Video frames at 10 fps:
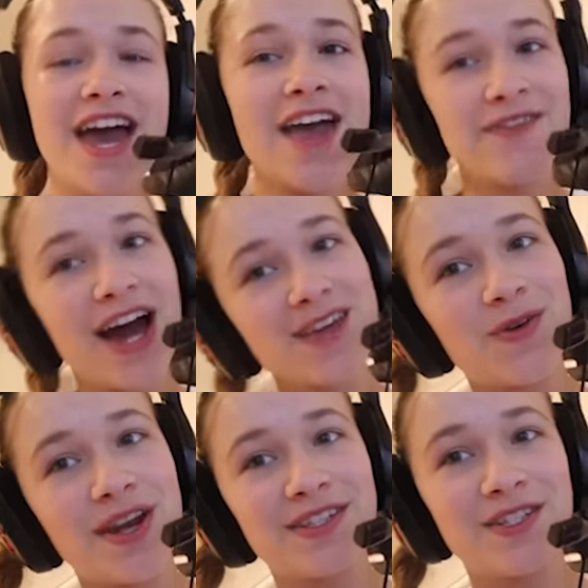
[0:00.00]
if you guys
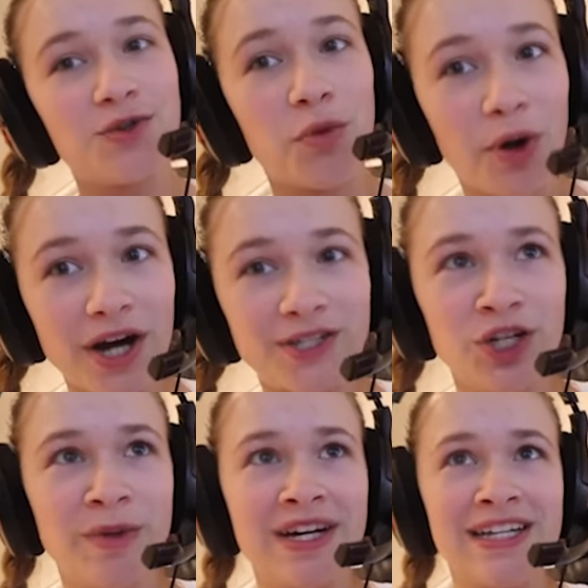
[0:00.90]
want us to do a part two
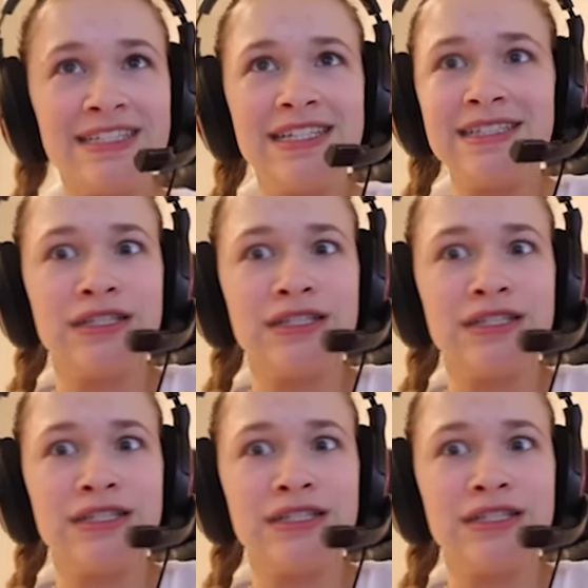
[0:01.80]
because this